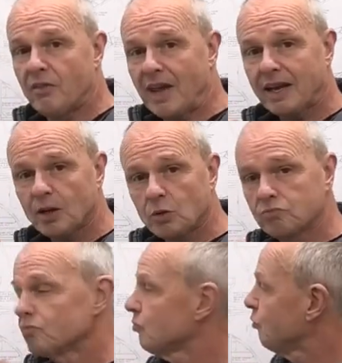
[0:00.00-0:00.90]
they're
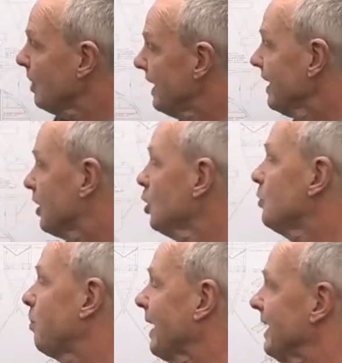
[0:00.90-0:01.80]
really
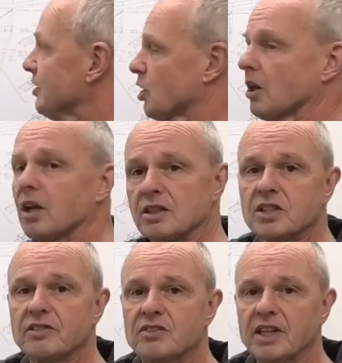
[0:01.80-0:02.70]
good plans,
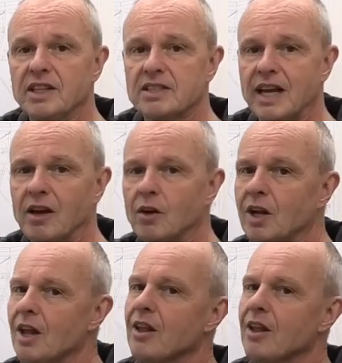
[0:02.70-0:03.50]
lots of detail.